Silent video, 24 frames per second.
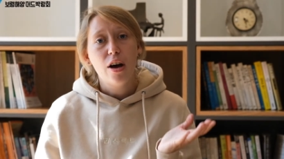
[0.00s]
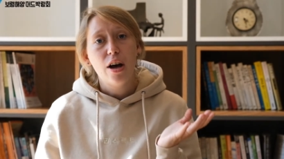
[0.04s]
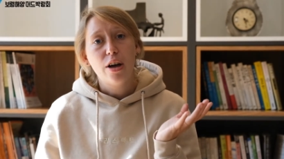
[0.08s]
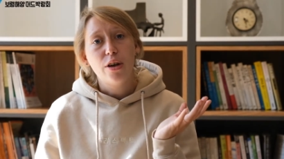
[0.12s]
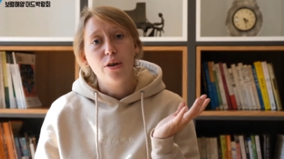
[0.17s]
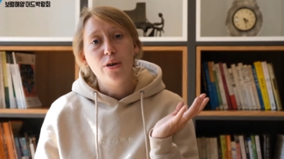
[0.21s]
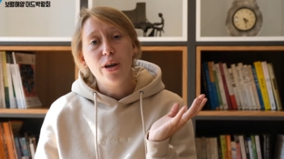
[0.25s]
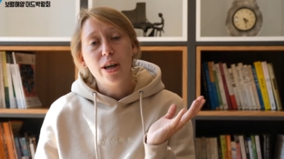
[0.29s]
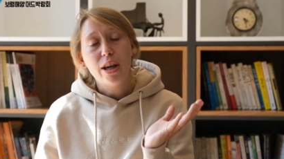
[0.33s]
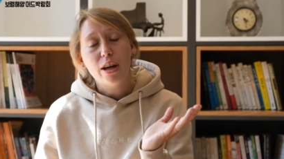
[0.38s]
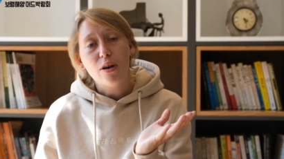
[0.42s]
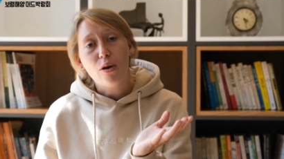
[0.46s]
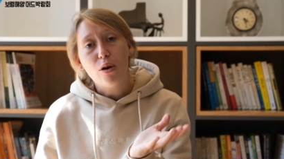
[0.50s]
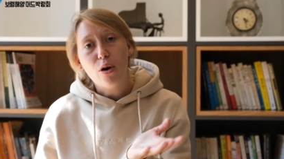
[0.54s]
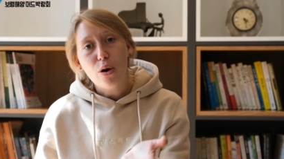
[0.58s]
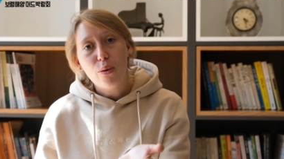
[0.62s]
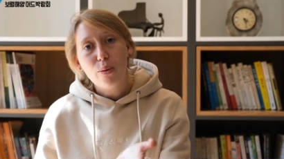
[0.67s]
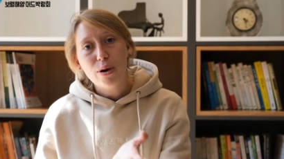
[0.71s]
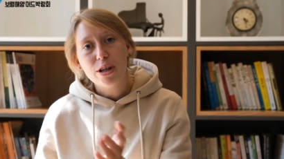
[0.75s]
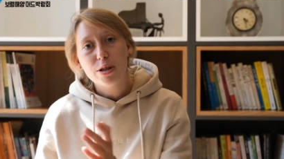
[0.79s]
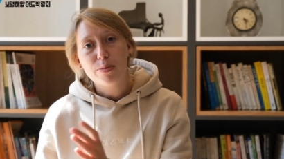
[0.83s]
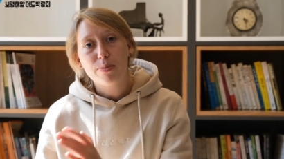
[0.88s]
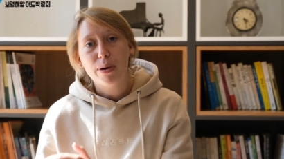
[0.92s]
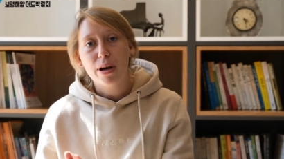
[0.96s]
You can
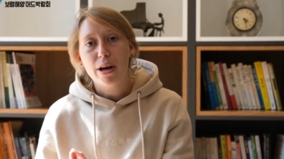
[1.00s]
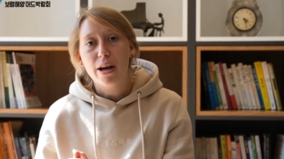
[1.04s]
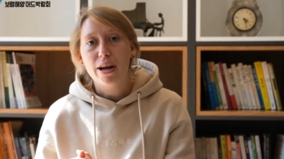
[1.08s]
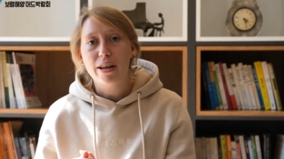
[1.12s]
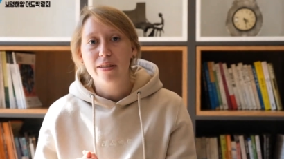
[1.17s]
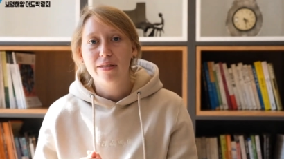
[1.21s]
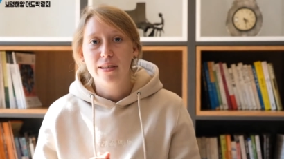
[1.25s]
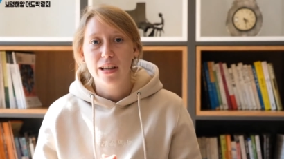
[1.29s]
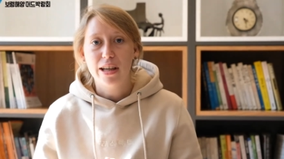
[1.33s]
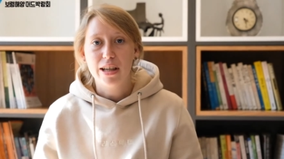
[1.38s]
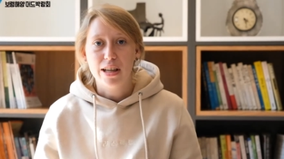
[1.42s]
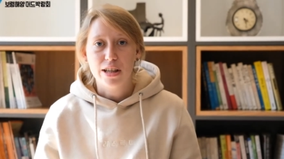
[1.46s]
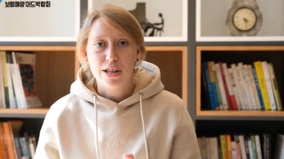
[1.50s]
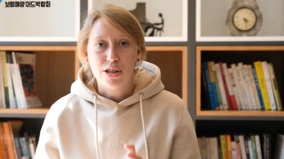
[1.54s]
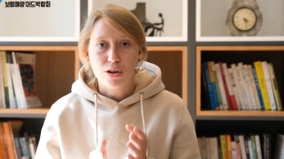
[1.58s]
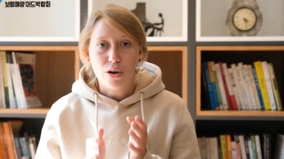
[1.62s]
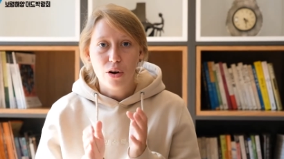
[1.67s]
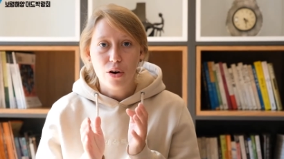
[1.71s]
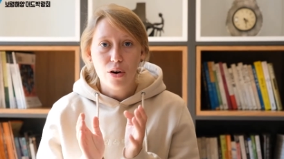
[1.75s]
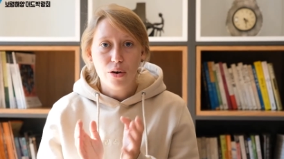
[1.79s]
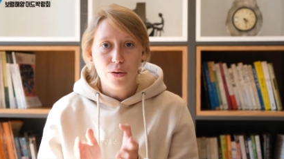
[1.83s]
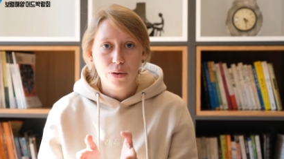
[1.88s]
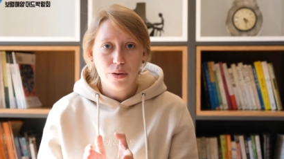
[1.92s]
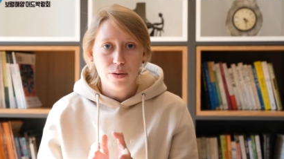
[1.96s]
always buy tickets
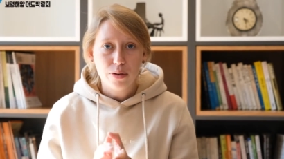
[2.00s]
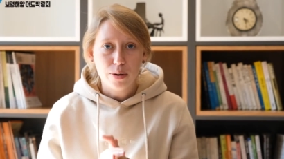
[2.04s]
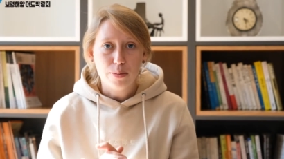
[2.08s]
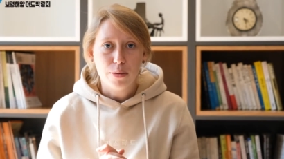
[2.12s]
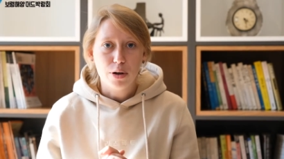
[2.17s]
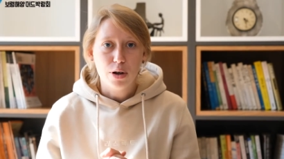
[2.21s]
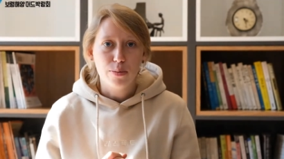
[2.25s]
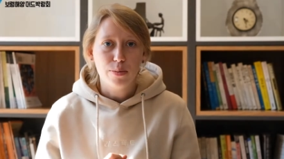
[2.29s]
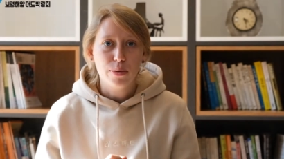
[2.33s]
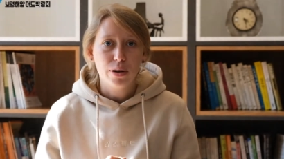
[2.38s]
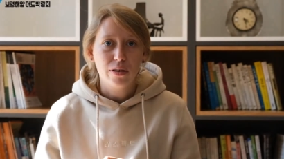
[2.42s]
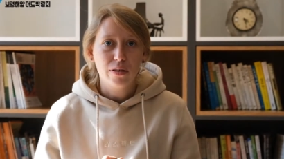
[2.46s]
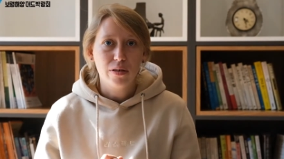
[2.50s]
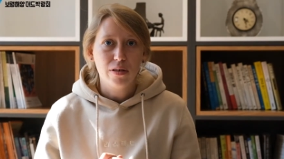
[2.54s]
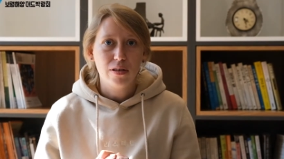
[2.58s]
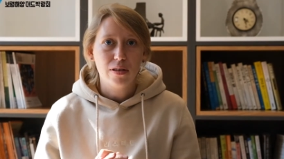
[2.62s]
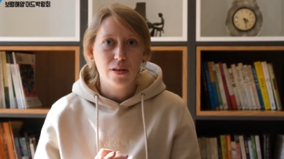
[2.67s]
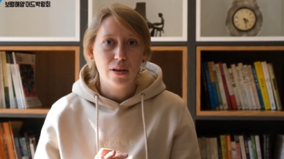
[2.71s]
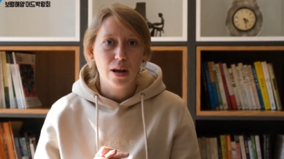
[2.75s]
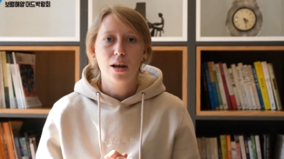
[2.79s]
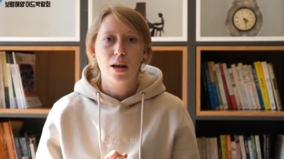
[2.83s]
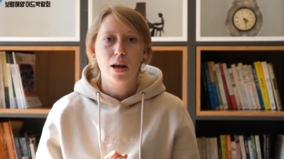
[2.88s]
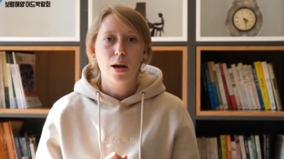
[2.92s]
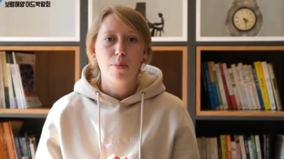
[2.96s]
on the moment,